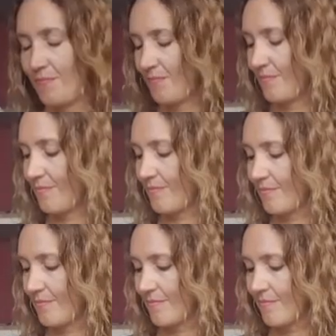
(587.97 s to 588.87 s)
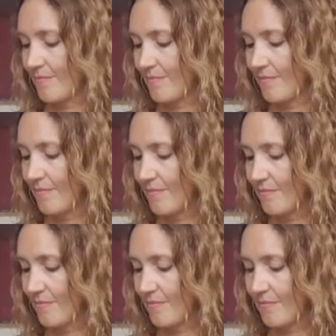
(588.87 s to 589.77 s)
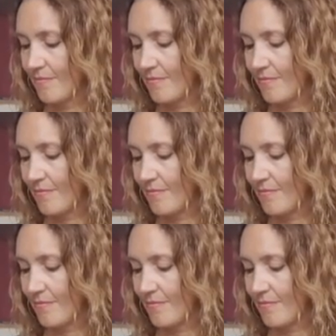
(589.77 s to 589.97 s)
Nobody speaks.